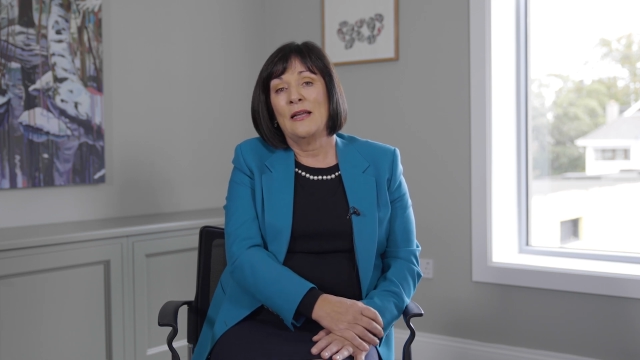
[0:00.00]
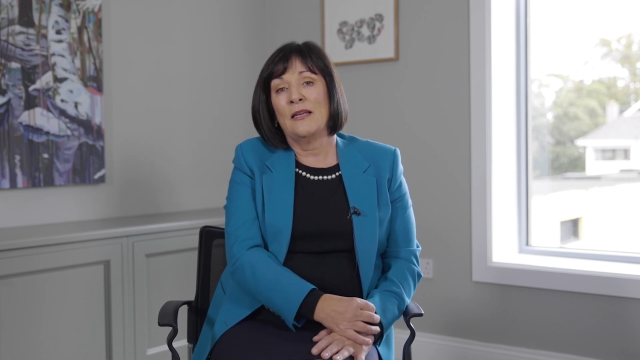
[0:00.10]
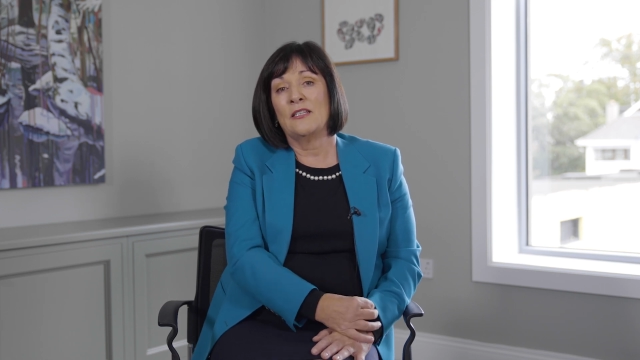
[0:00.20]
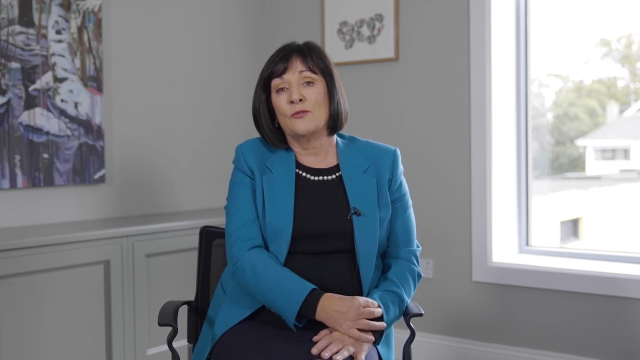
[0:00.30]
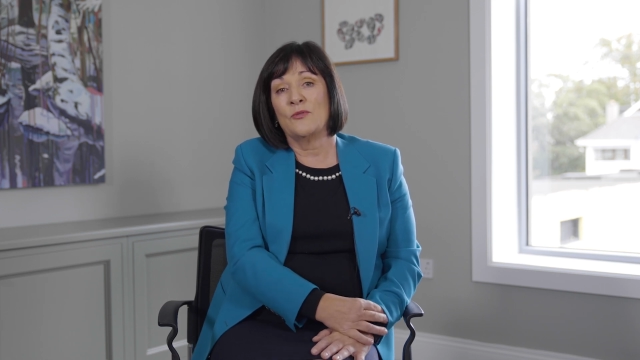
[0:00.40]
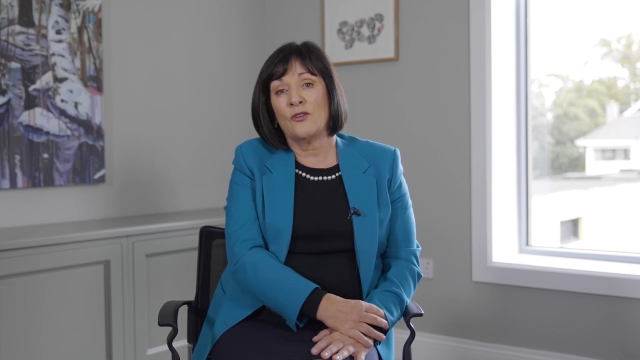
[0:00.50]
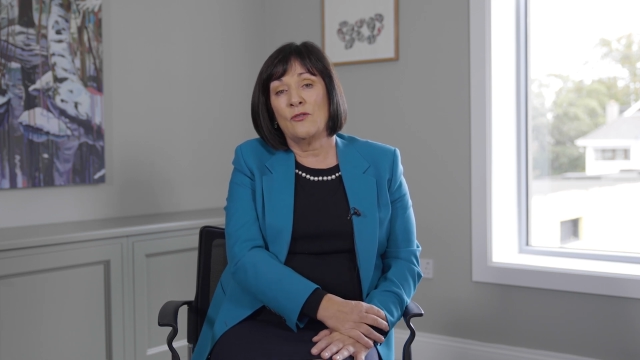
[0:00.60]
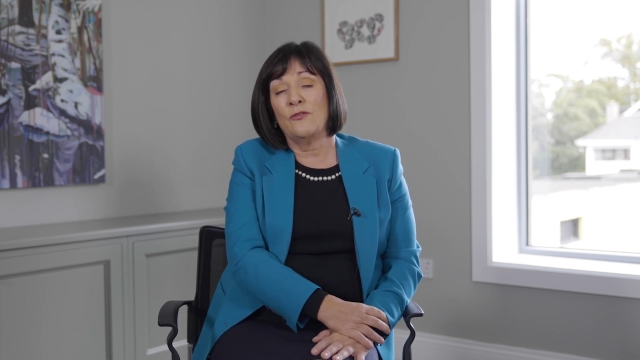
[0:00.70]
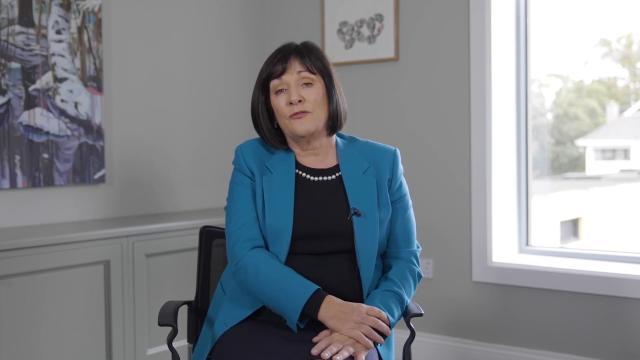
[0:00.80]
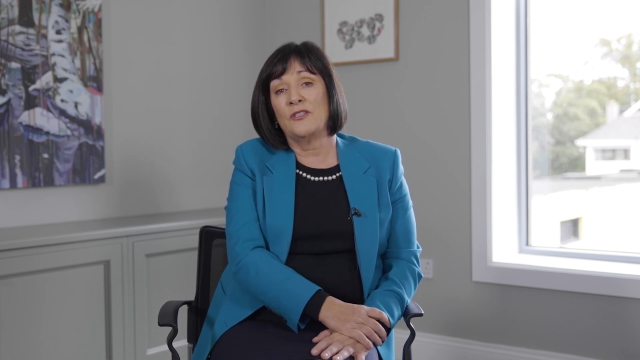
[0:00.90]
And it was
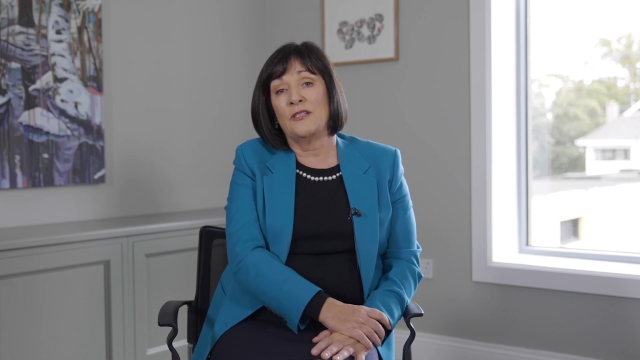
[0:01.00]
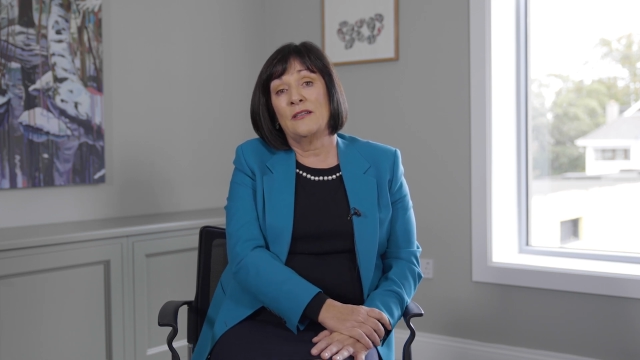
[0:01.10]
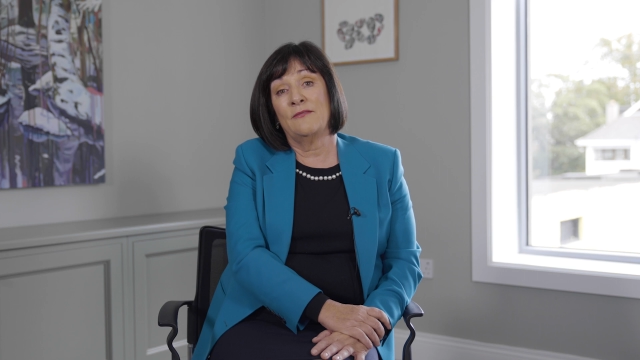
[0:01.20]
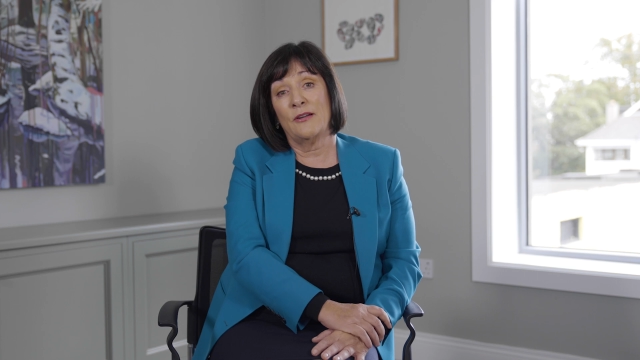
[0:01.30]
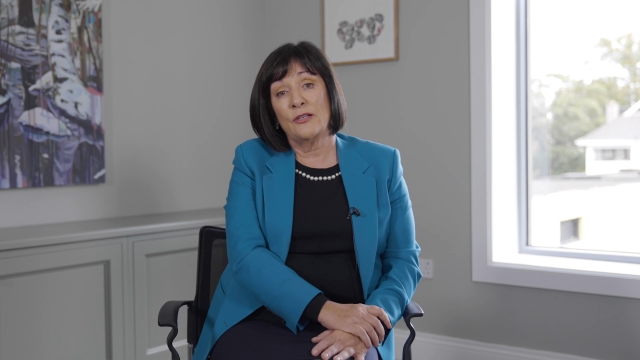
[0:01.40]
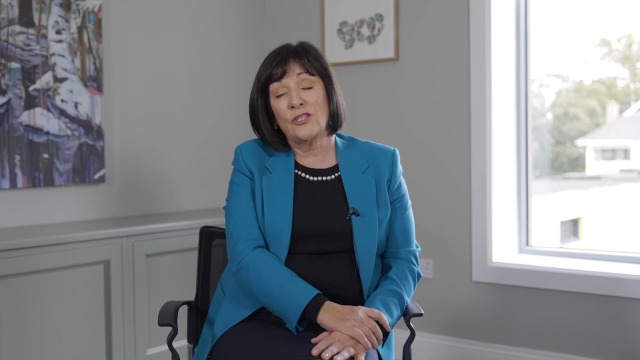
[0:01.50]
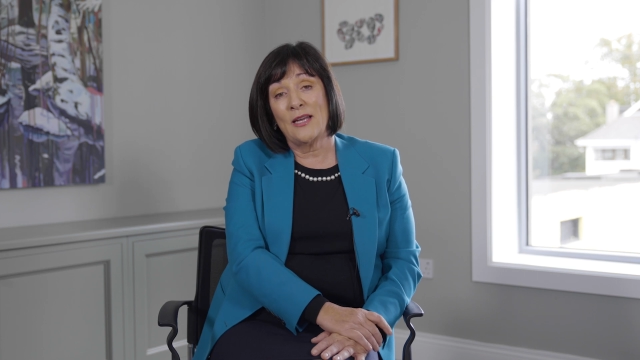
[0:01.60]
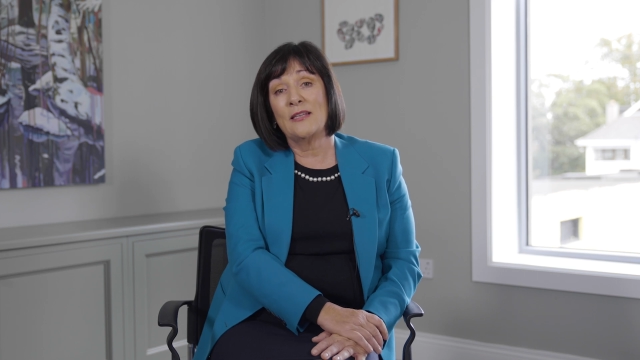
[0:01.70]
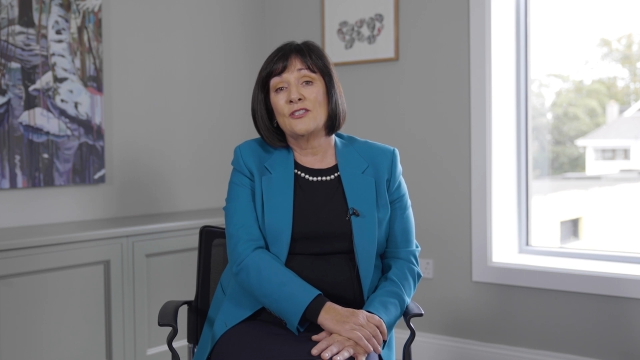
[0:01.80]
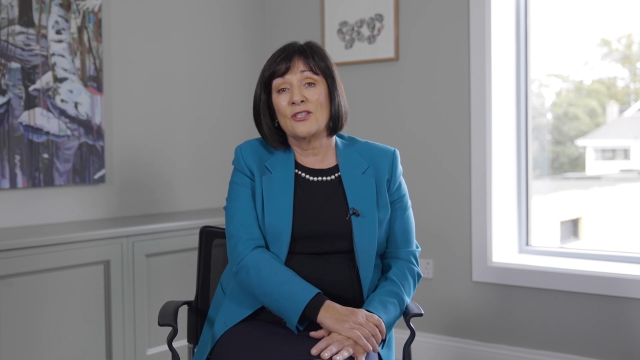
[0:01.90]
often in very
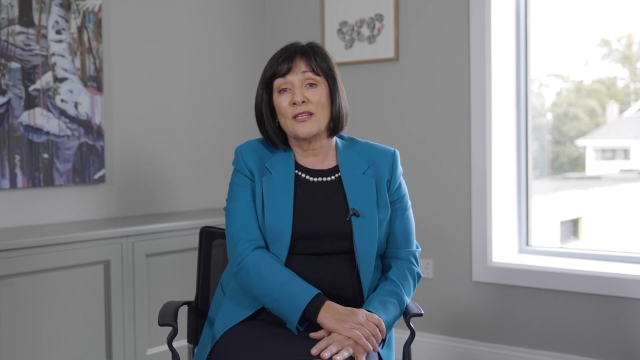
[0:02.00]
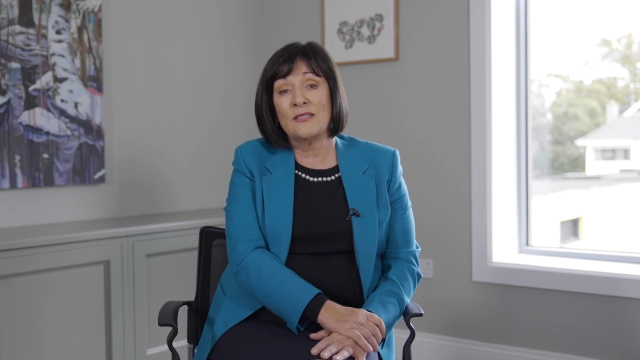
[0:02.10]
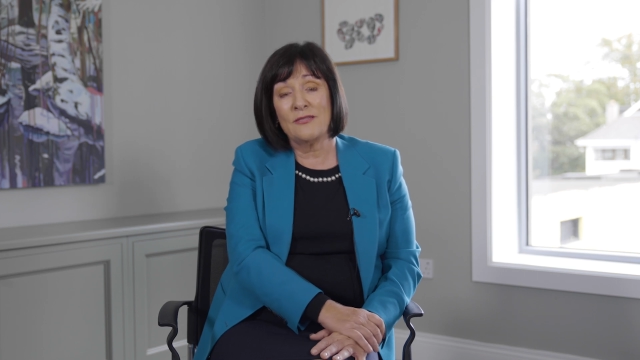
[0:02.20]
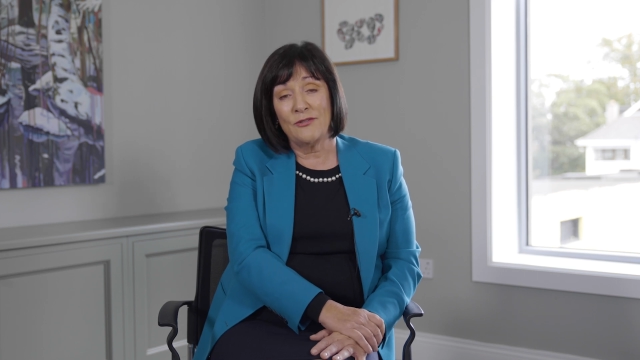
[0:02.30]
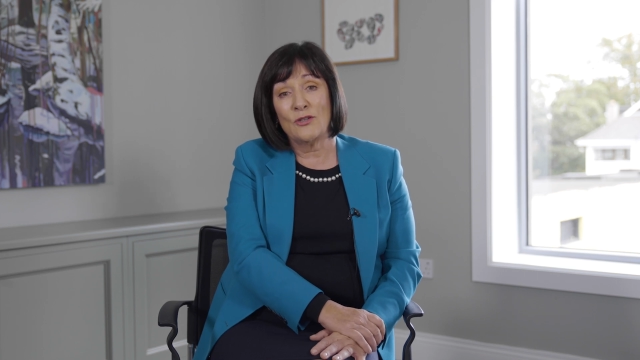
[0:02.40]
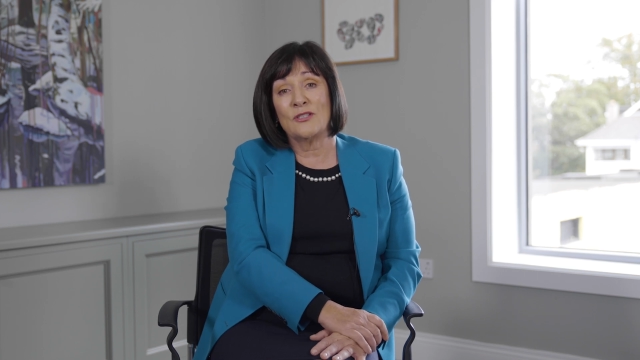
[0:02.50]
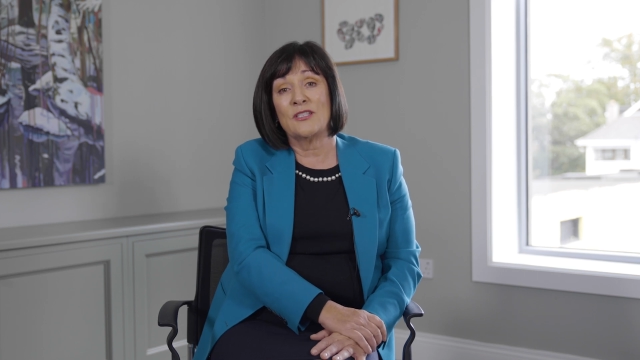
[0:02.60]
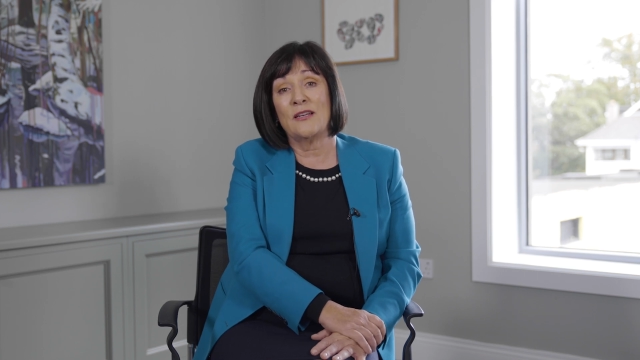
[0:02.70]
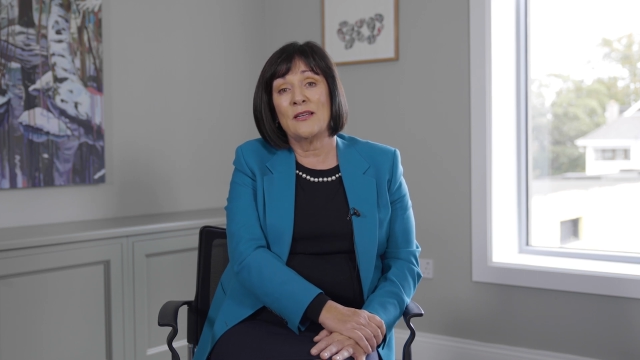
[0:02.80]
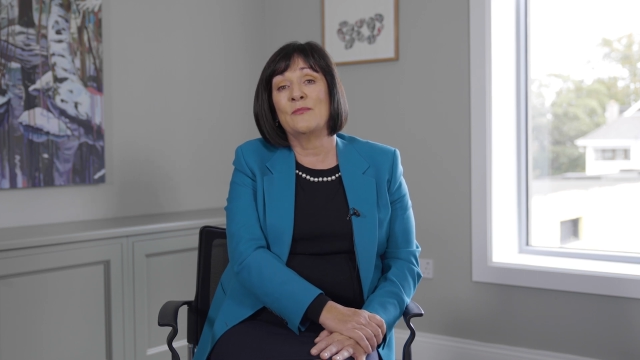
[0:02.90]
challenging and difficult
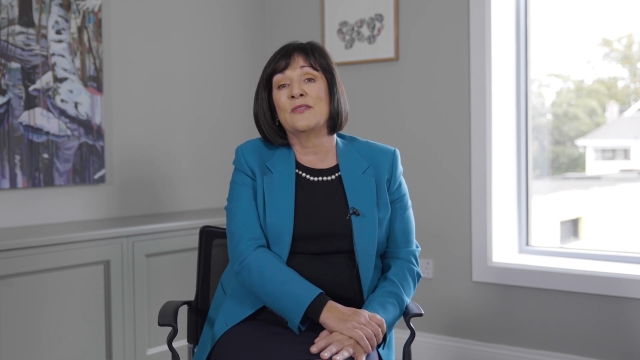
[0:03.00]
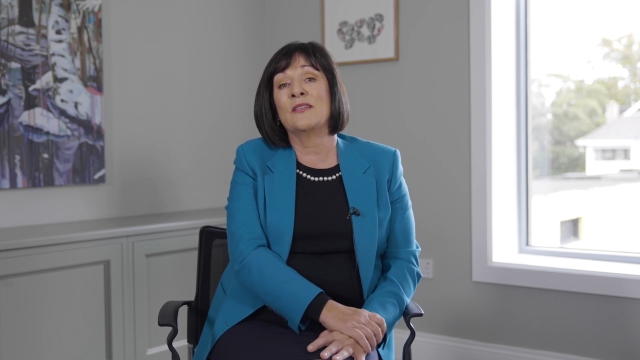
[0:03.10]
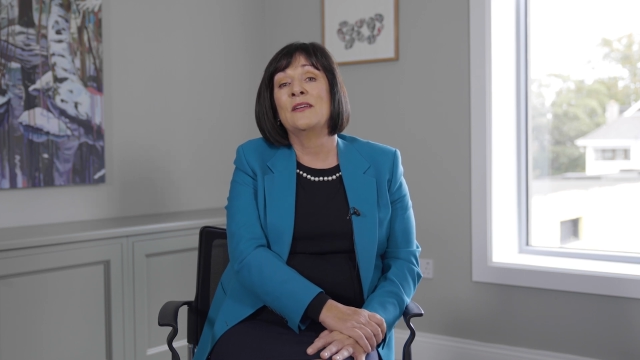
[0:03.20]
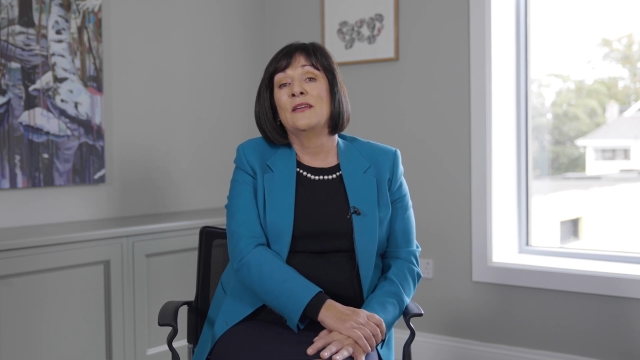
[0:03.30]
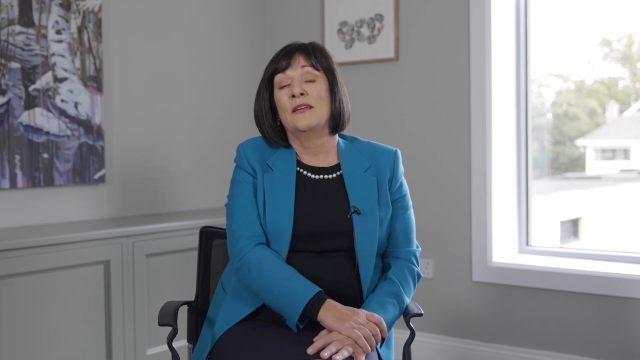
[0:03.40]
times